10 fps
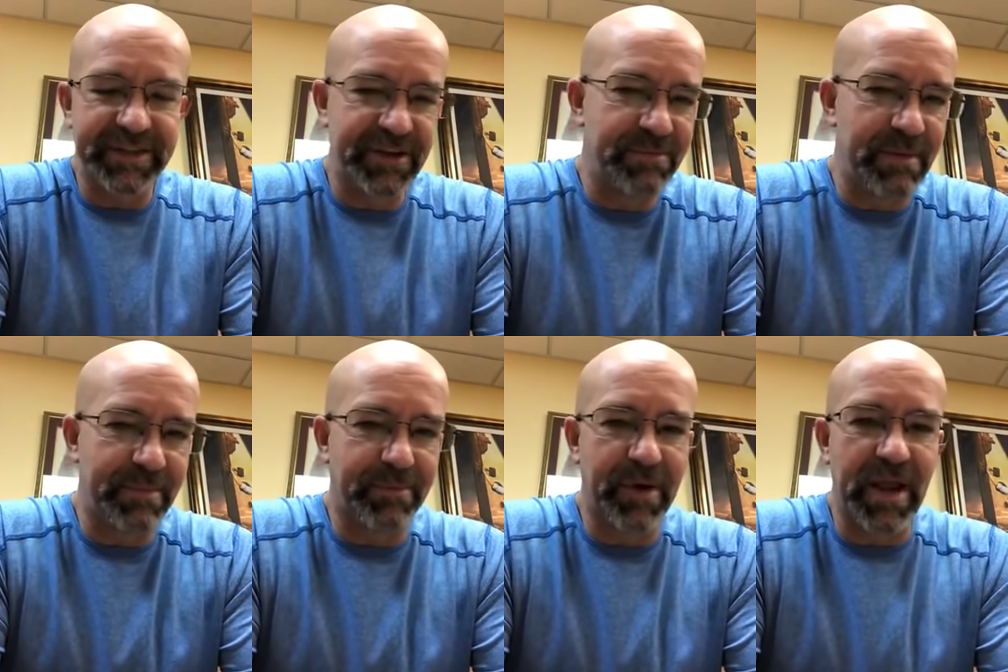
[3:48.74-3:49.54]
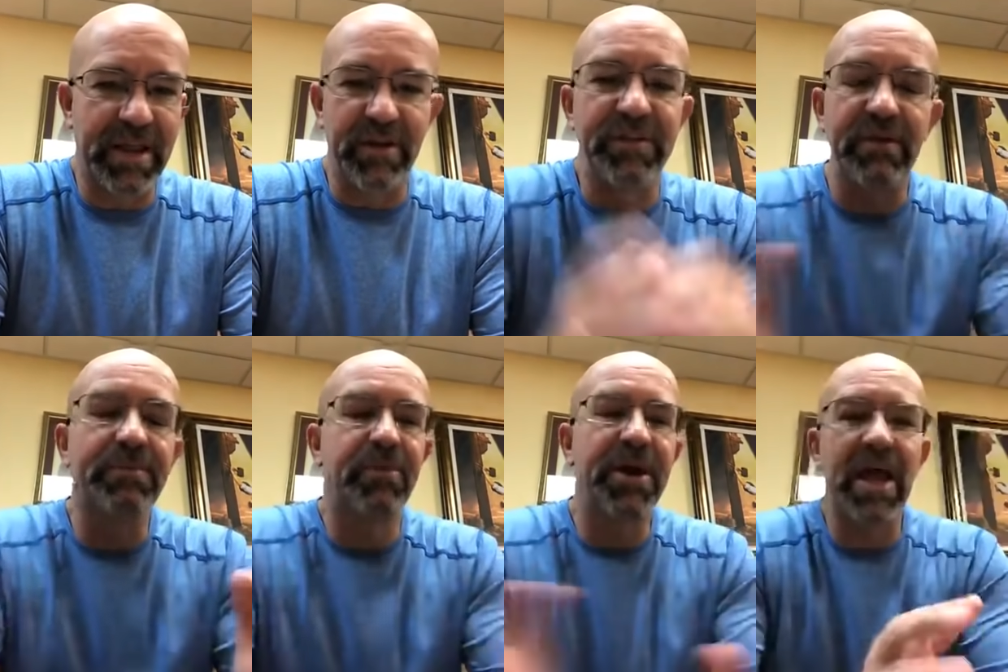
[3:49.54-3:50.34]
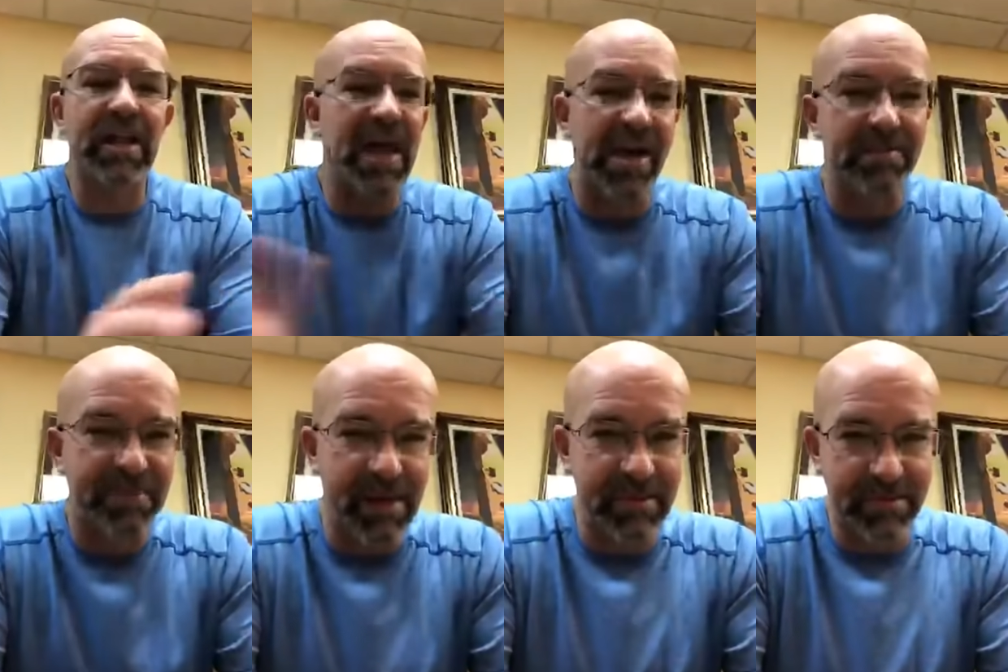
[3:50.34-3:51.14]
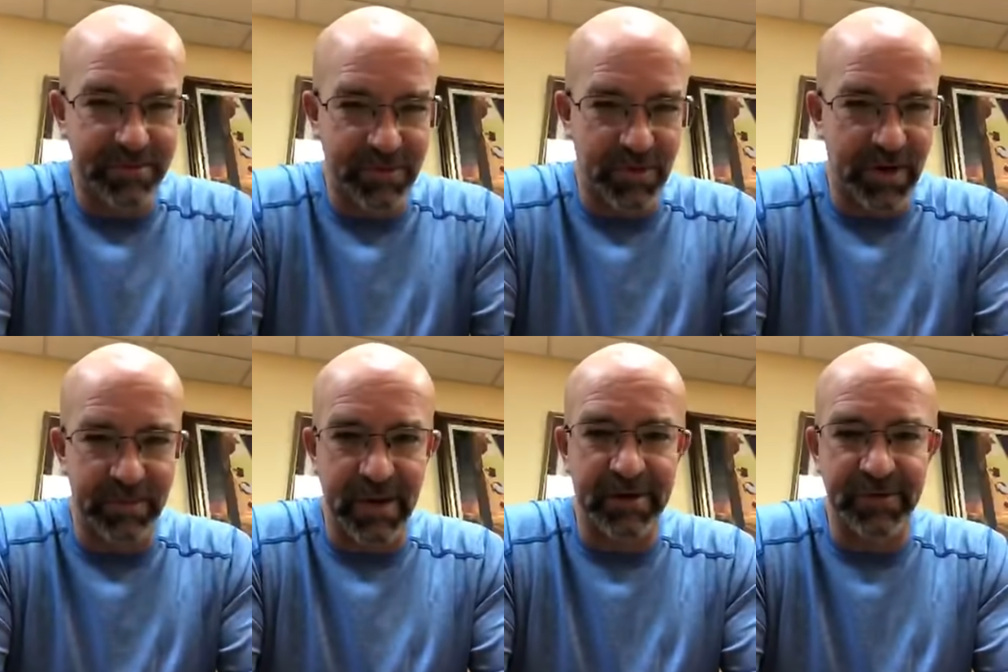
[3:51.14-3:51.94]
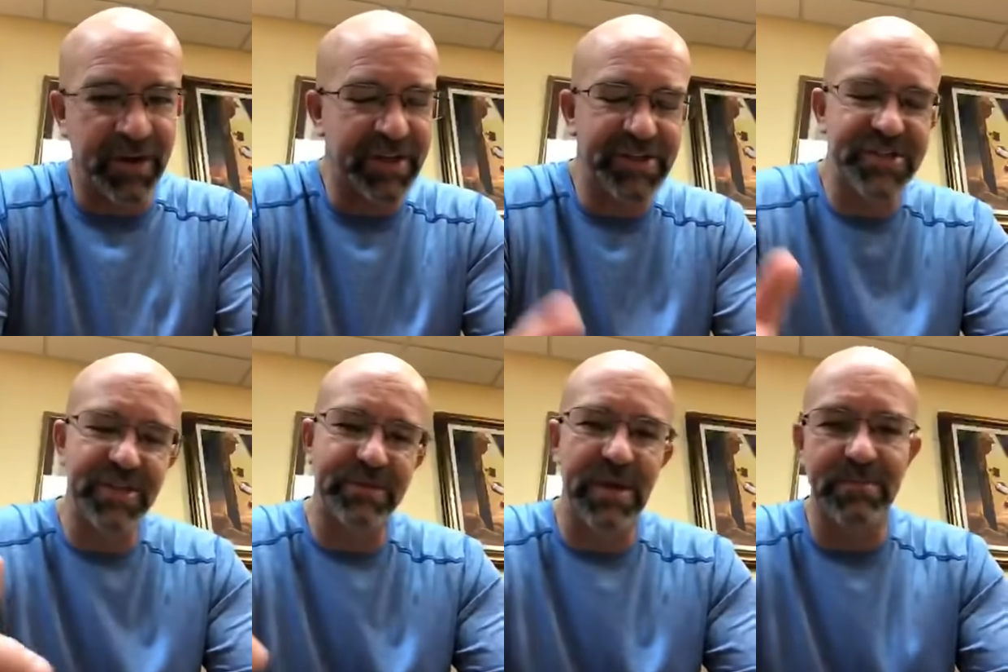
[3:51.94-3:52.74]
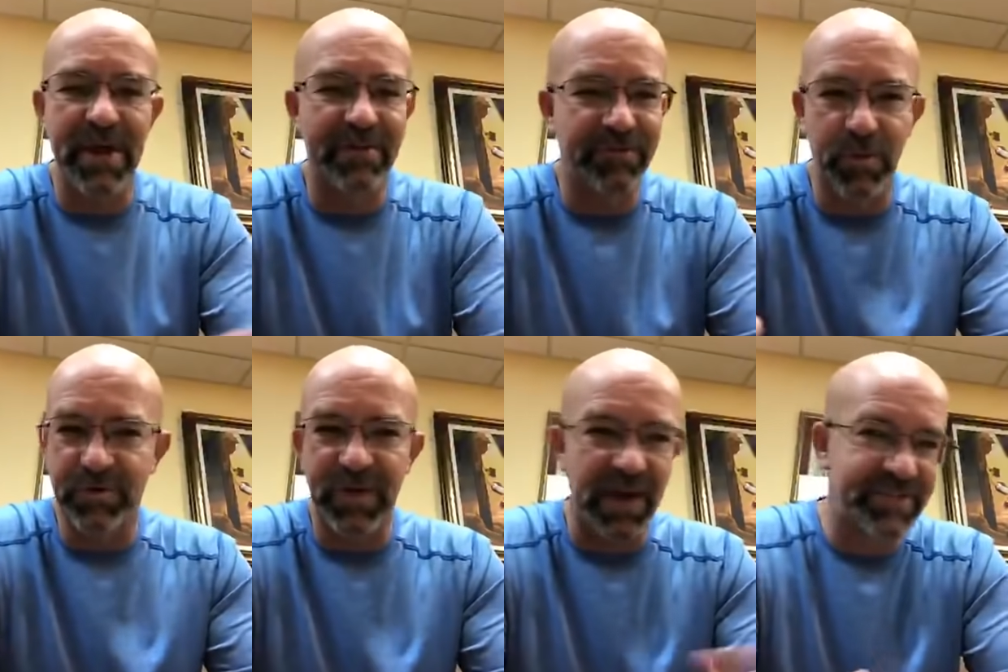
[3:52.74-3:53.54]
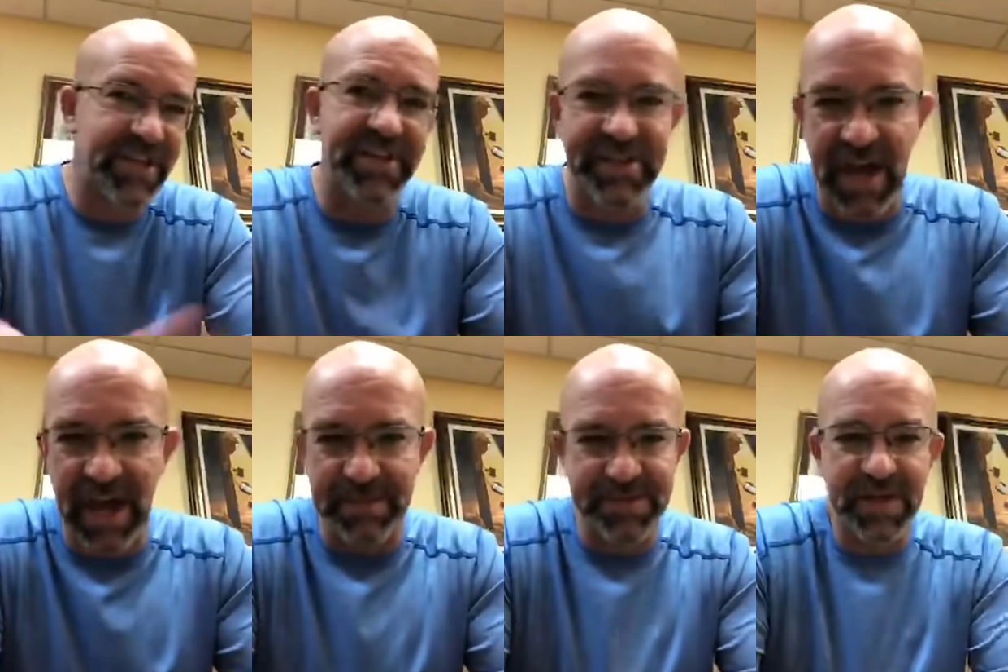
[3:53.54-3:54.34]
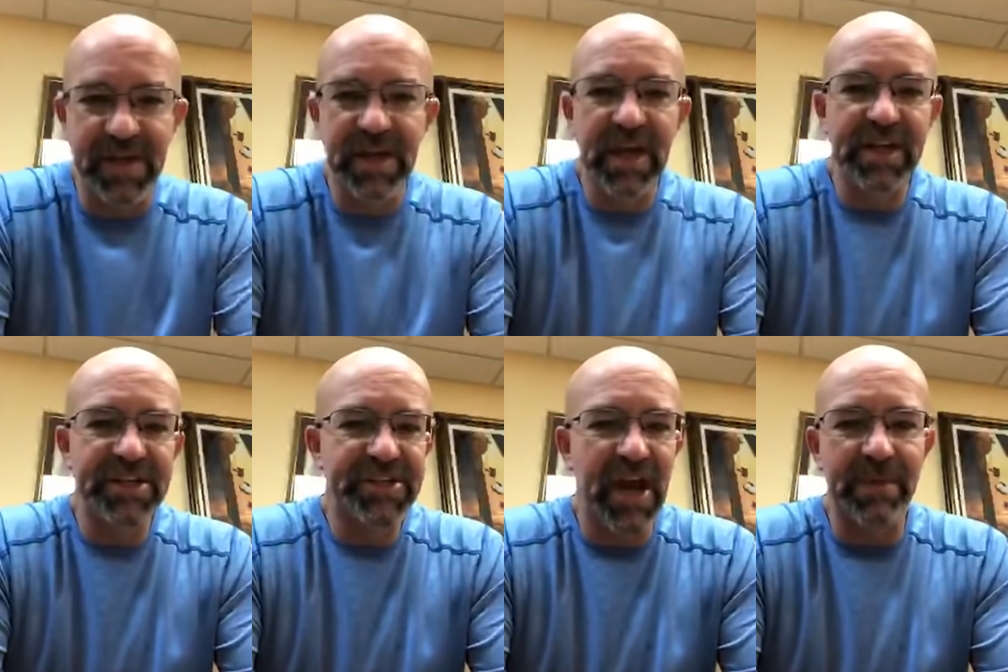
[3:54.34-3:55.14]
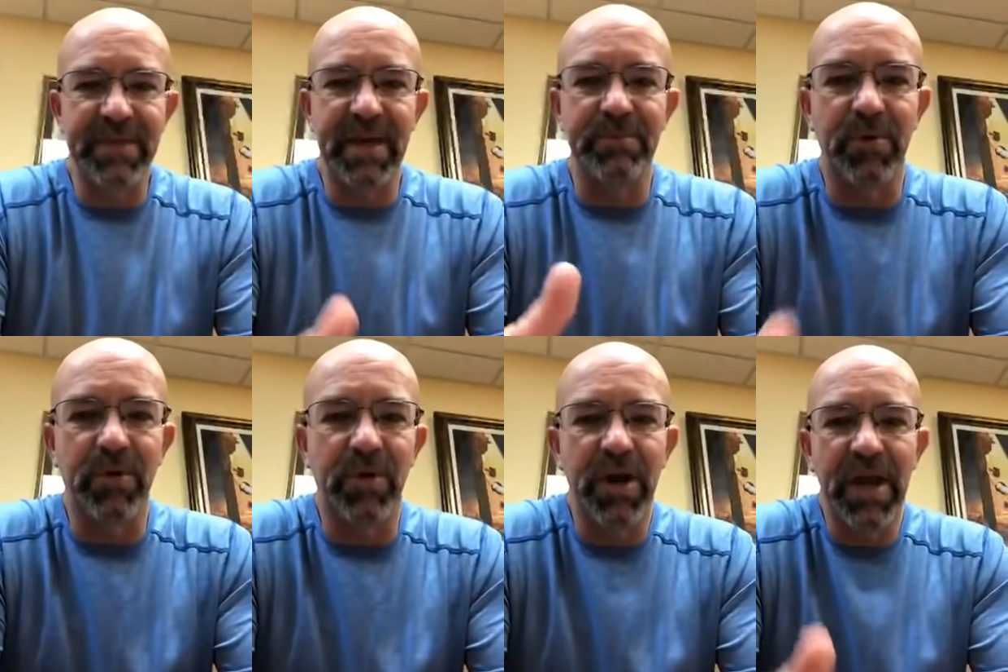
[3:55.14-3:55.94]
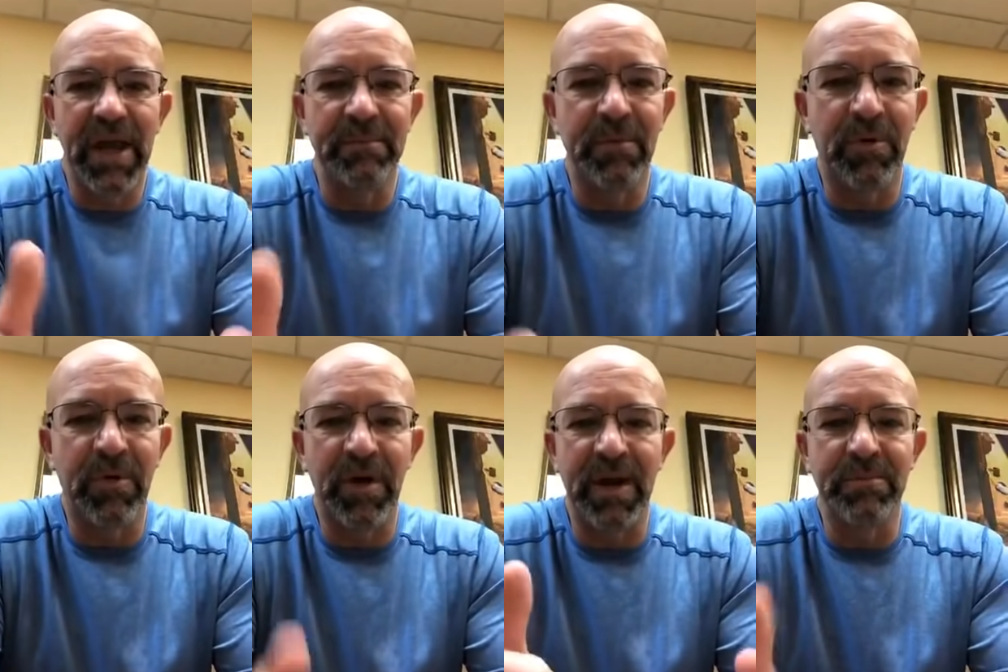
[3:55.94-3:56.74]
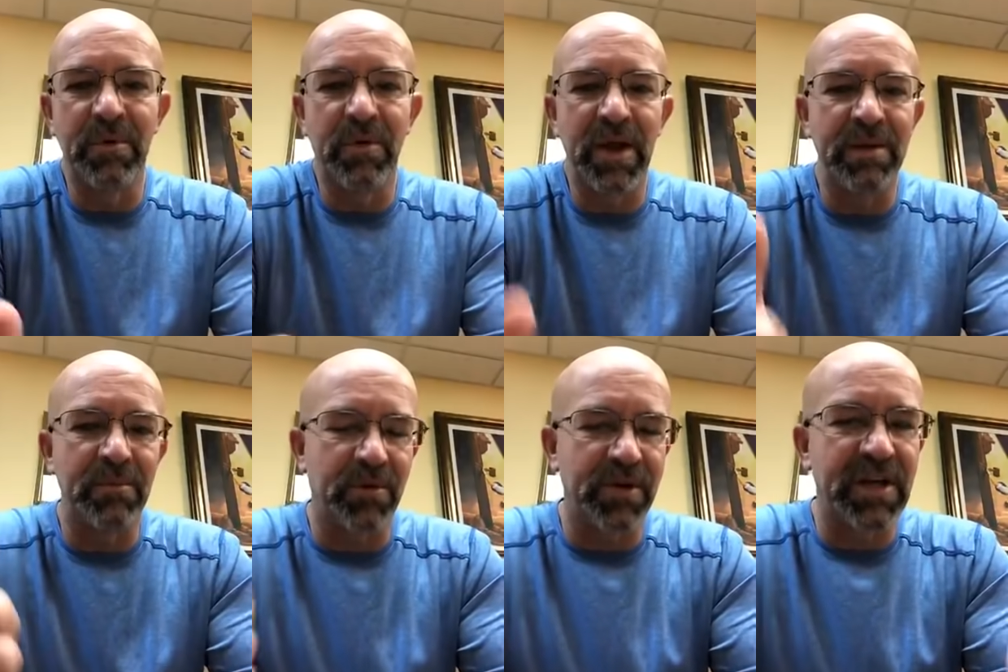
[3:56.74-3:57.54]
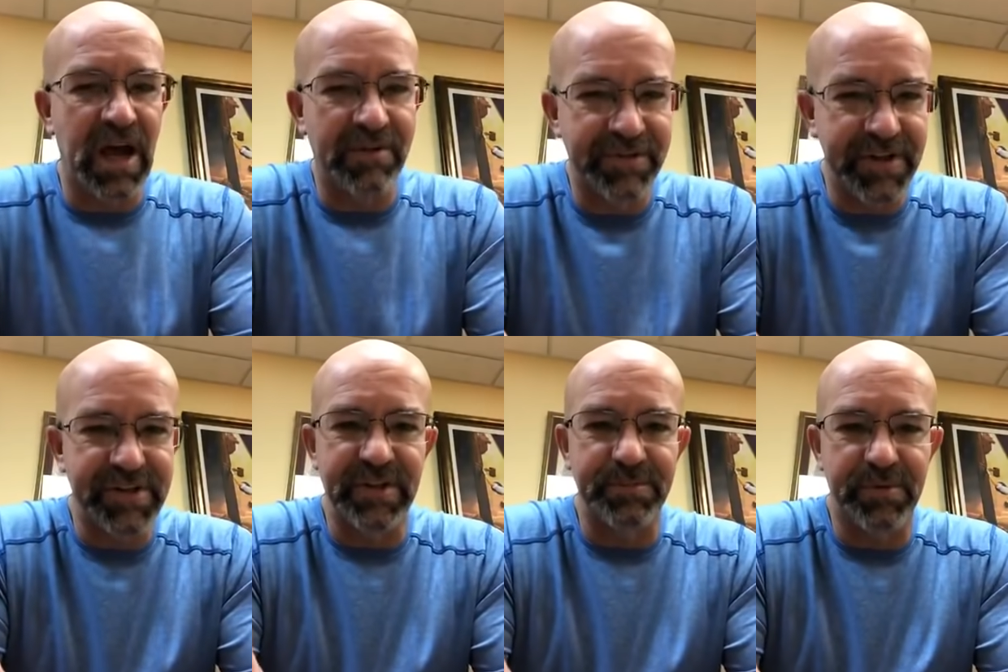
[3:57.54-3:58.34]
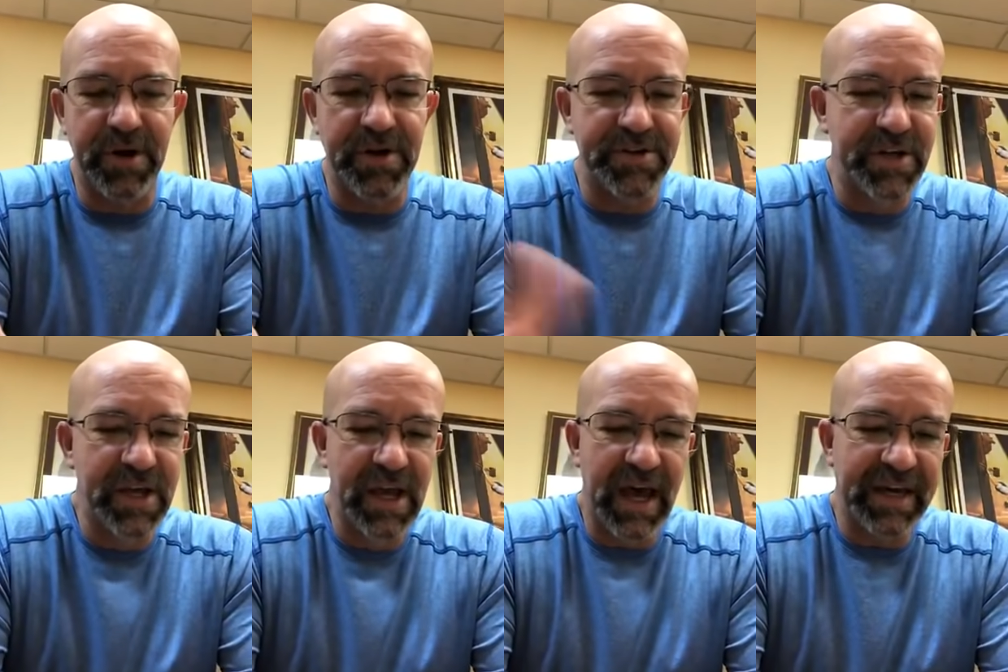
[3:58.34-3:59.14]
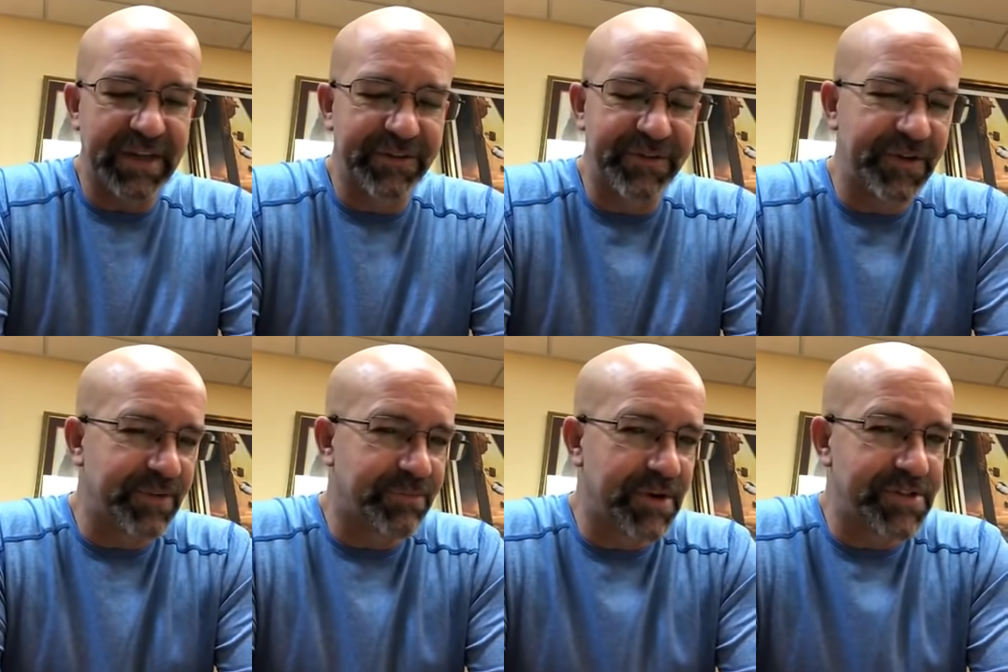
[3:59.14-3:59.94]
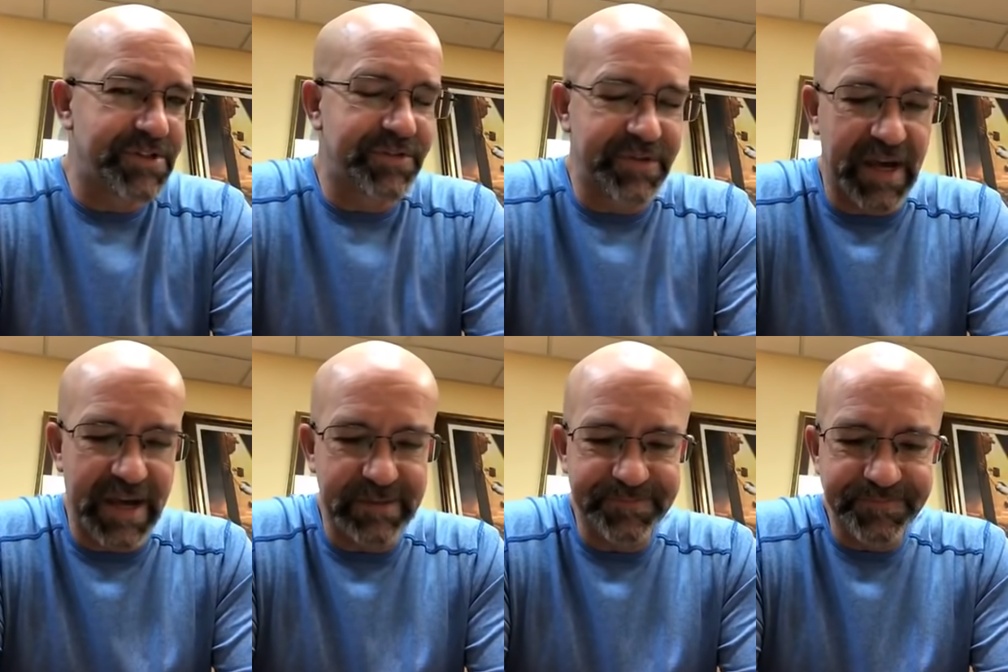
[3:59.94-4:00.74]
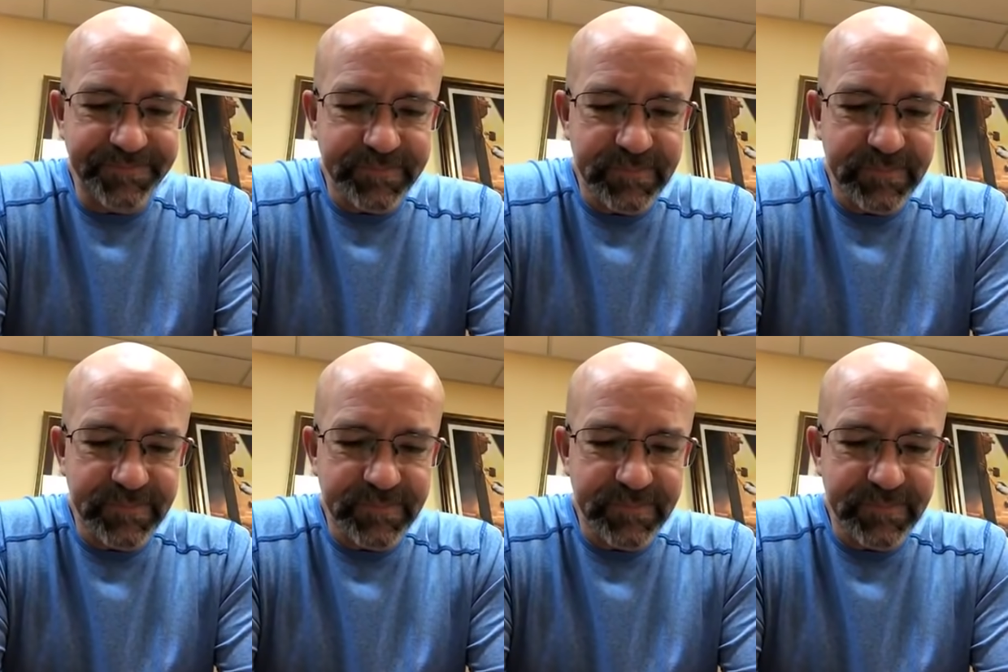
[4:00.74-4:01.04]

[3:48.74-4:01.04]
I got to hear people pray out loud who've never prayed out loud in public before, at a microphone. I got to see them come back 4, 5, 10 times. And each time they had more and more confidence in their prayers. I got to feel the presence of God.